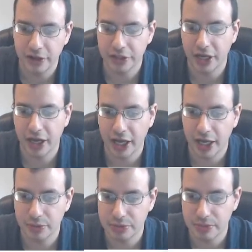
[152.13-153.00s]

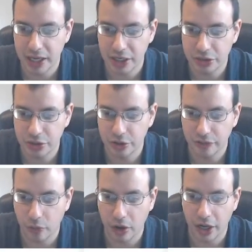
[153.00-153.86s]
times magnitude
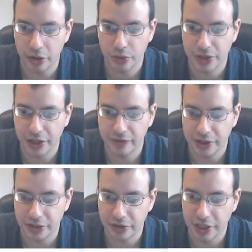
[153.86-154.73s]
of y without the
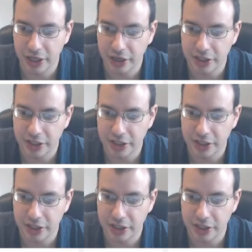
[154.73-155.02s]
vector thing